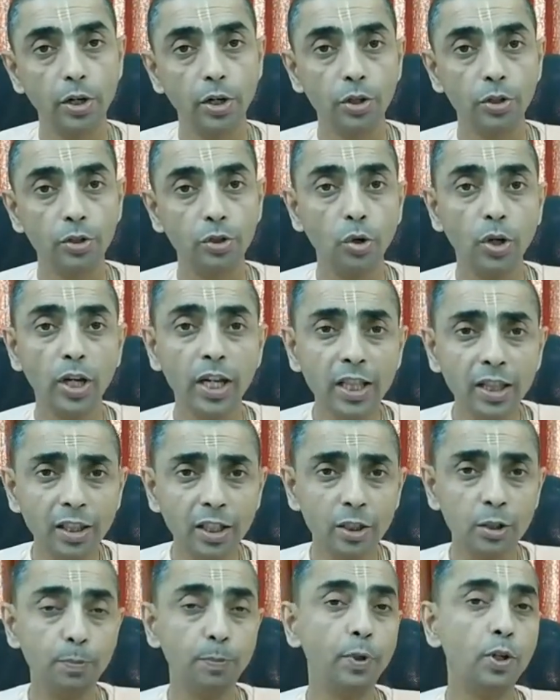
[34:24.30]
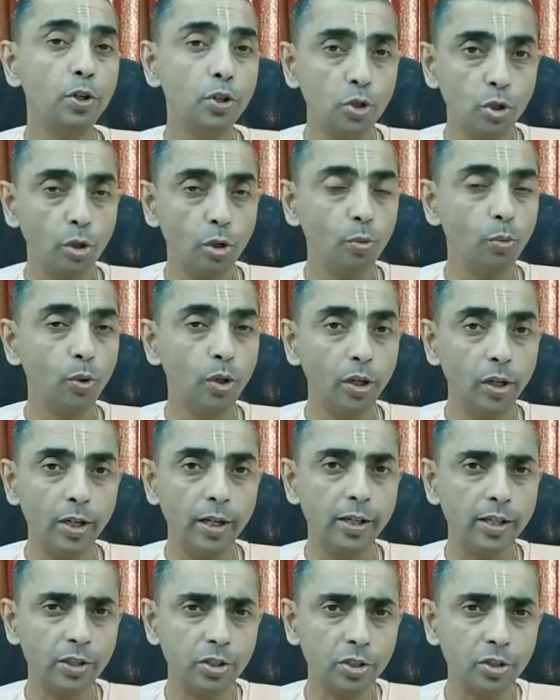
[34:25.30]
So in the spiritual world,
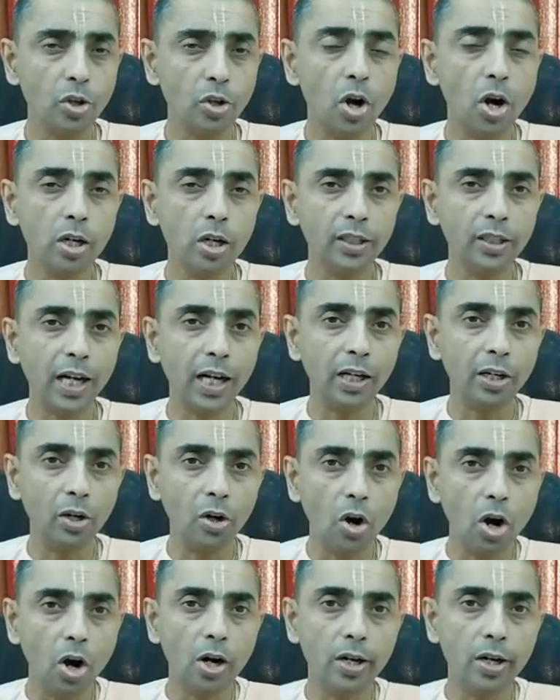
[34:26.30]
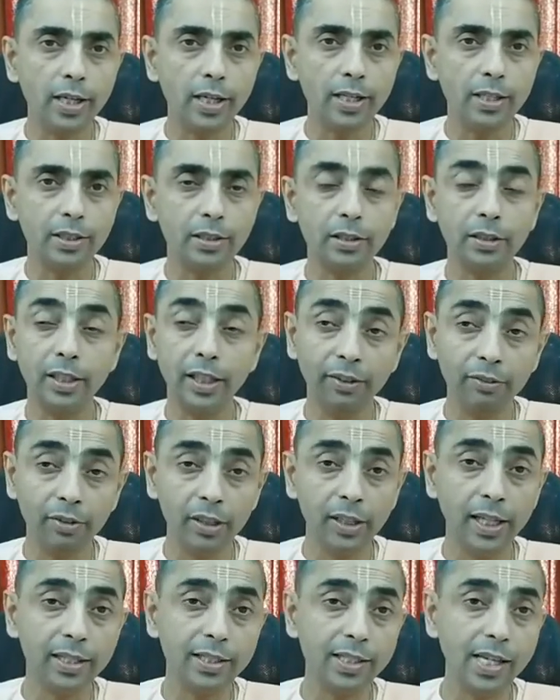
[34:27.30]
it is not that Lord is, the, even
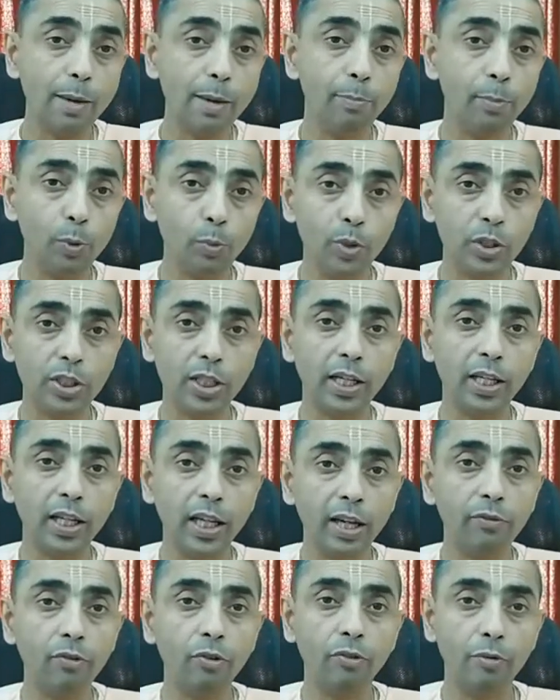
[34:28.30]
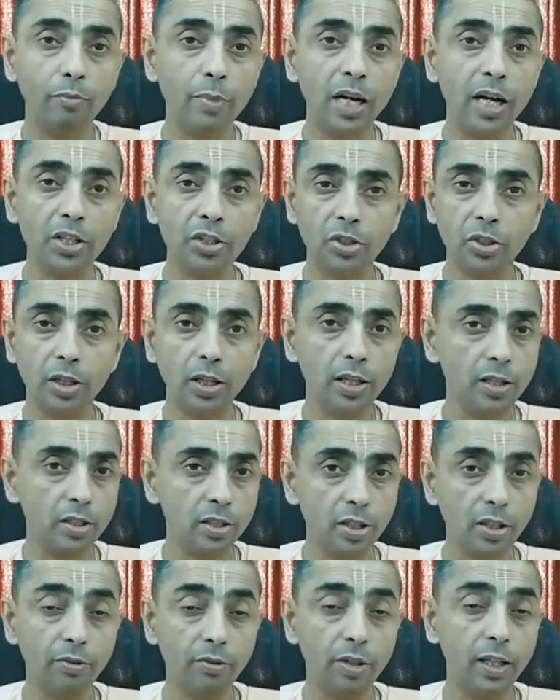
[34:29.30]
the example which I gave of a master and
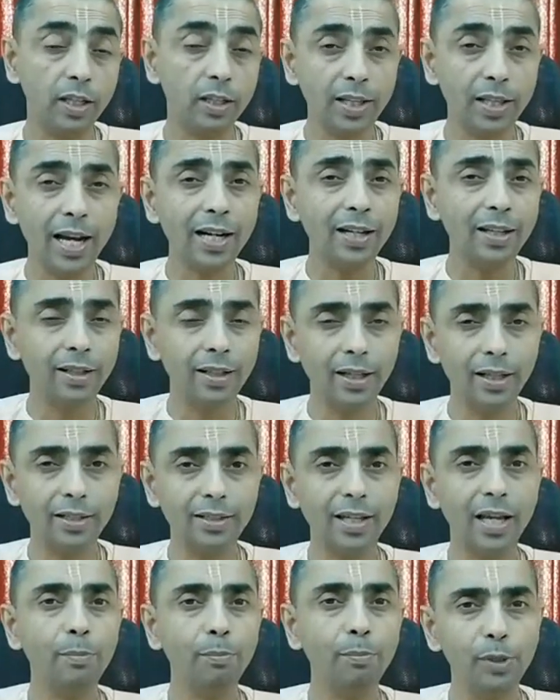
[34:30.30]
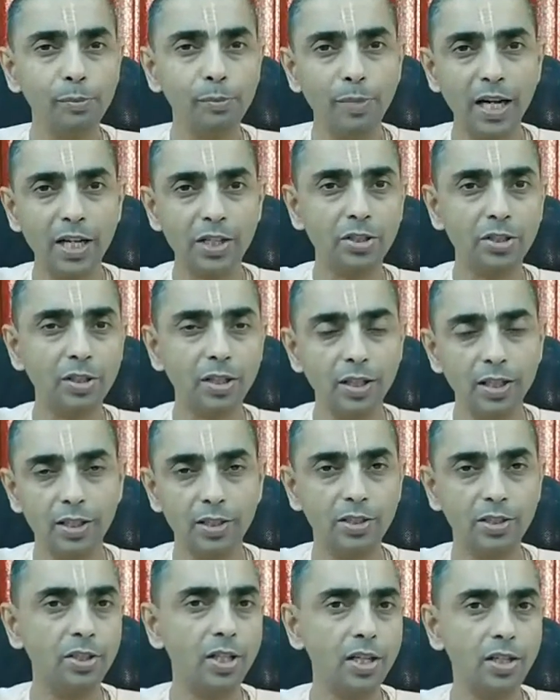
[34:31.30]
servant, in that example, master
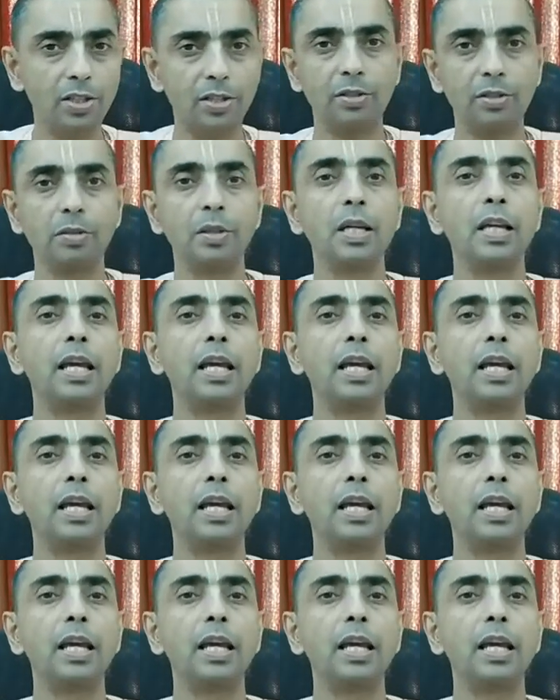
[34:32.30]
is just